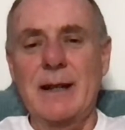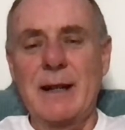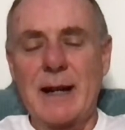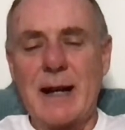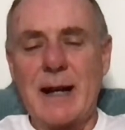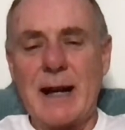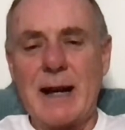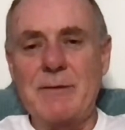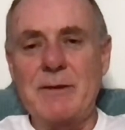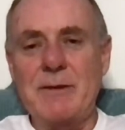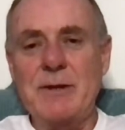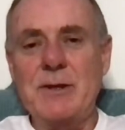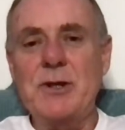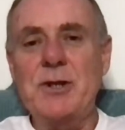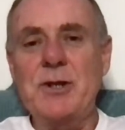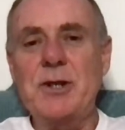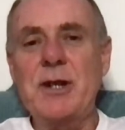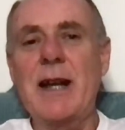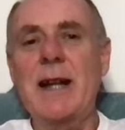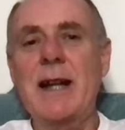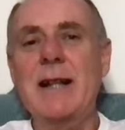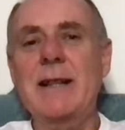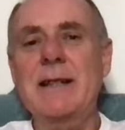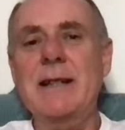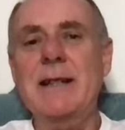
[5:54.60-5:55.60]
having
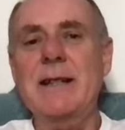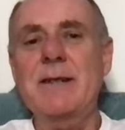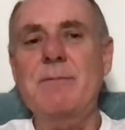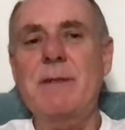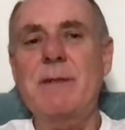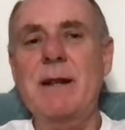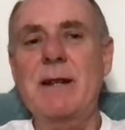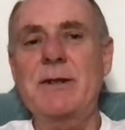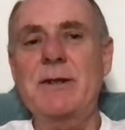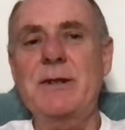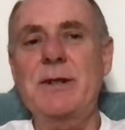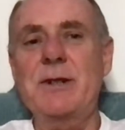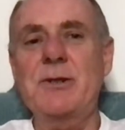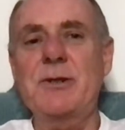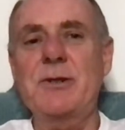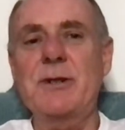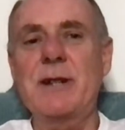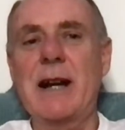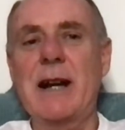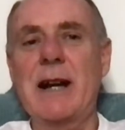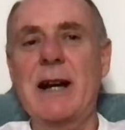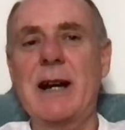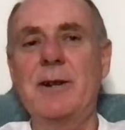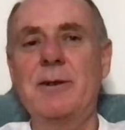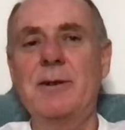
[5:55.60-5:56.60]
shared this message
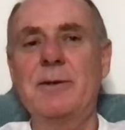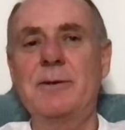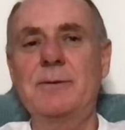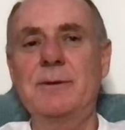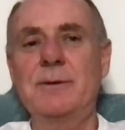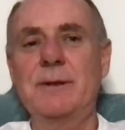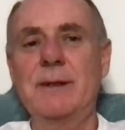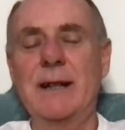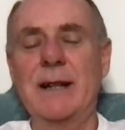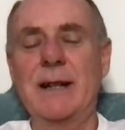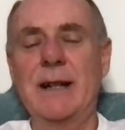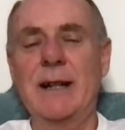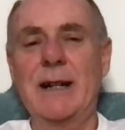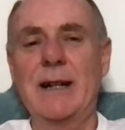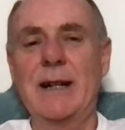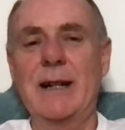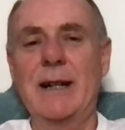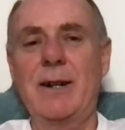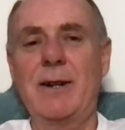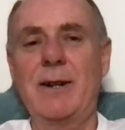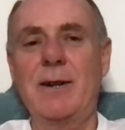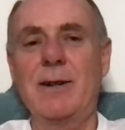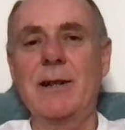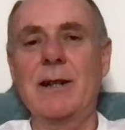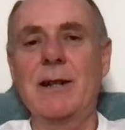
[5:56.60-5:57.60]
now
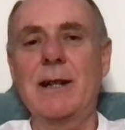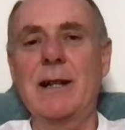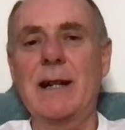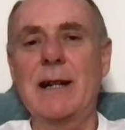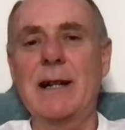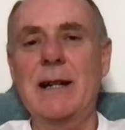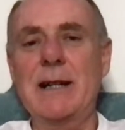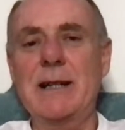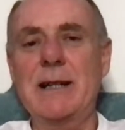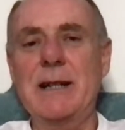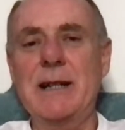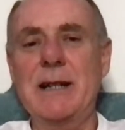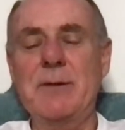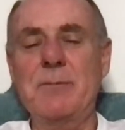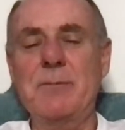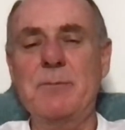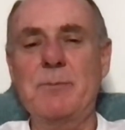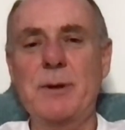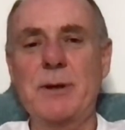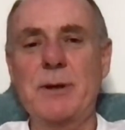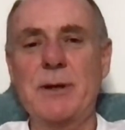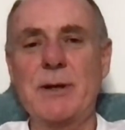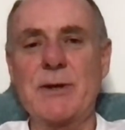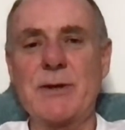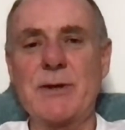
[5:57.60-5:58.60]
online, in
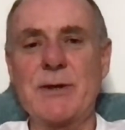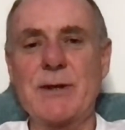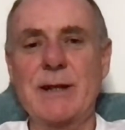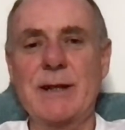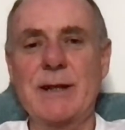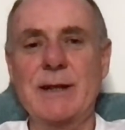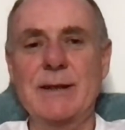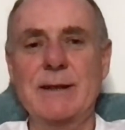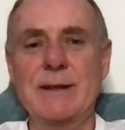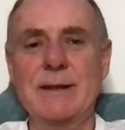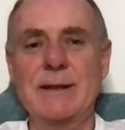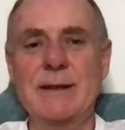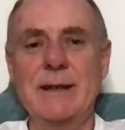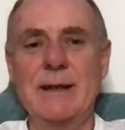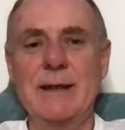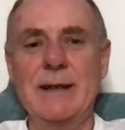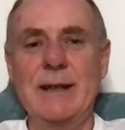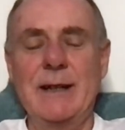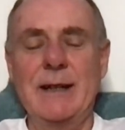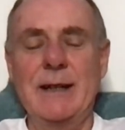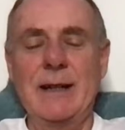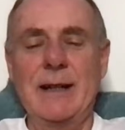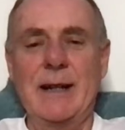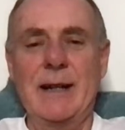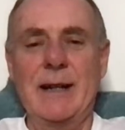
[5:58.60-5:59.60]
person,
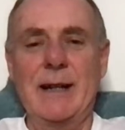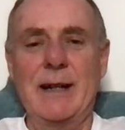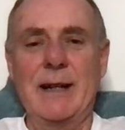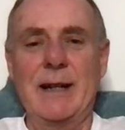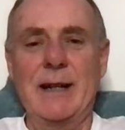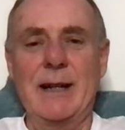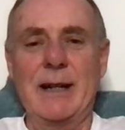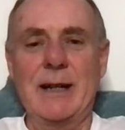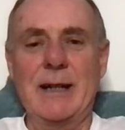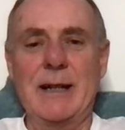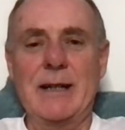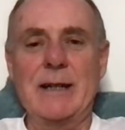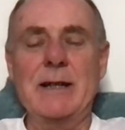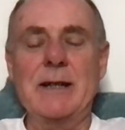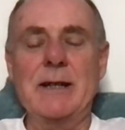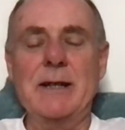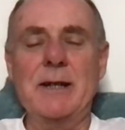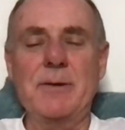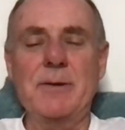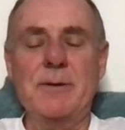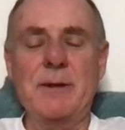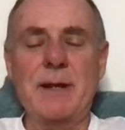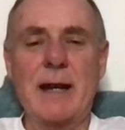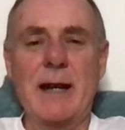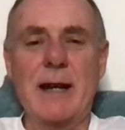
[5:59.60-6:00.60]
in
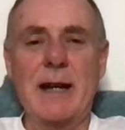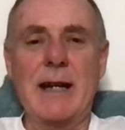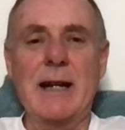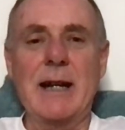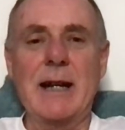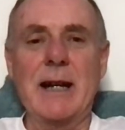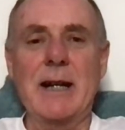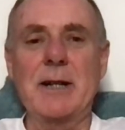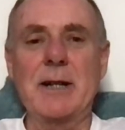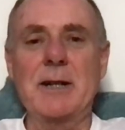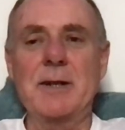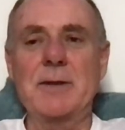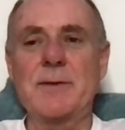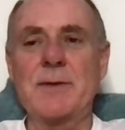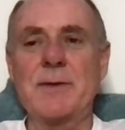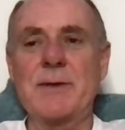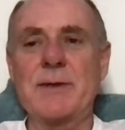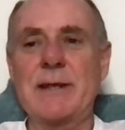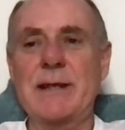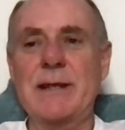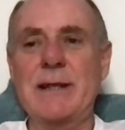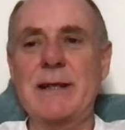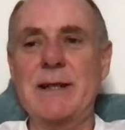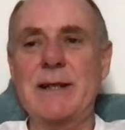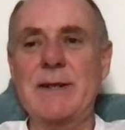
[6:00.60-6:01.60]
the UK and
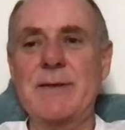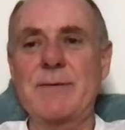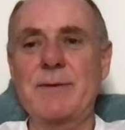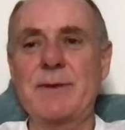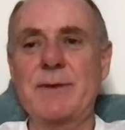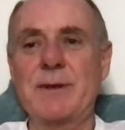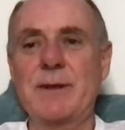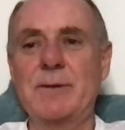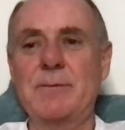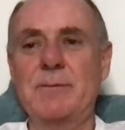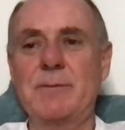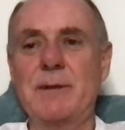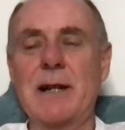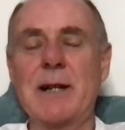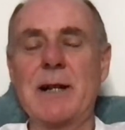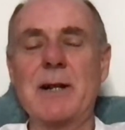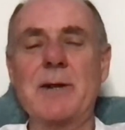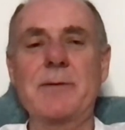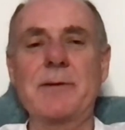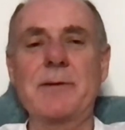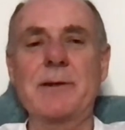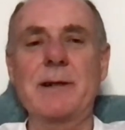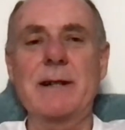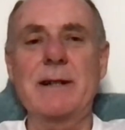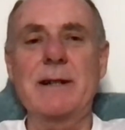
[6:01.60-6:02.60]
overseas for well
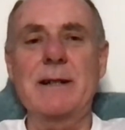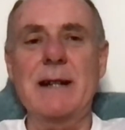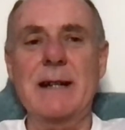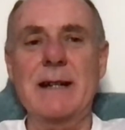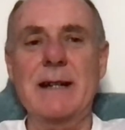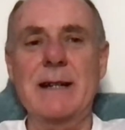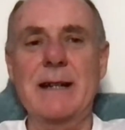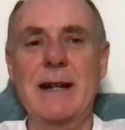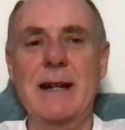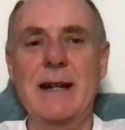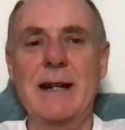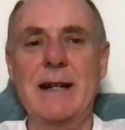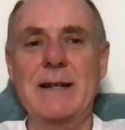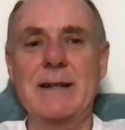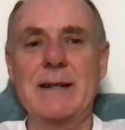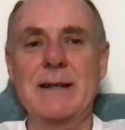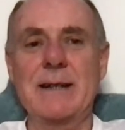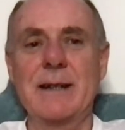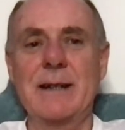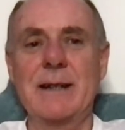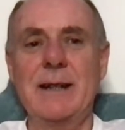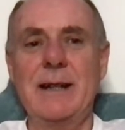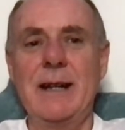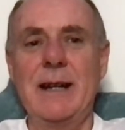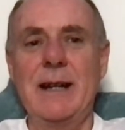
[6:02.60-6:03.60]
over a decade,
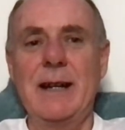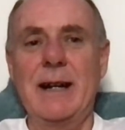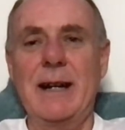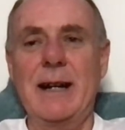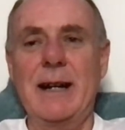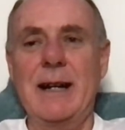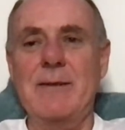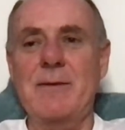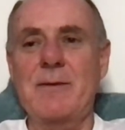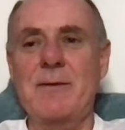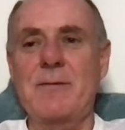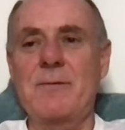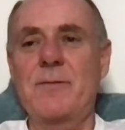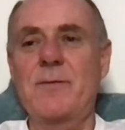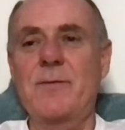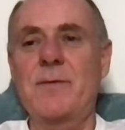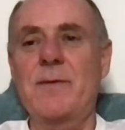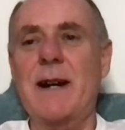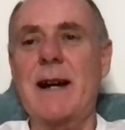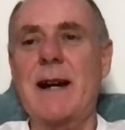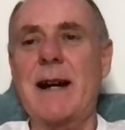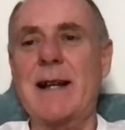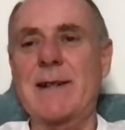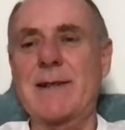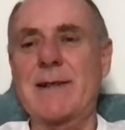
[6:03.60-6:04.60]
I have a
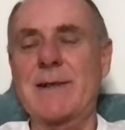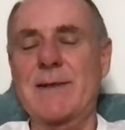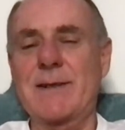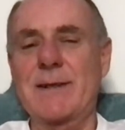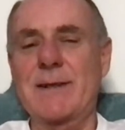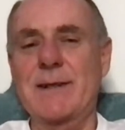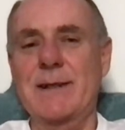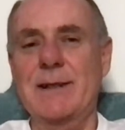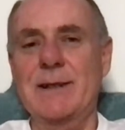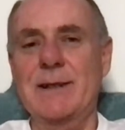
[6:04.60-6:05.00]
vast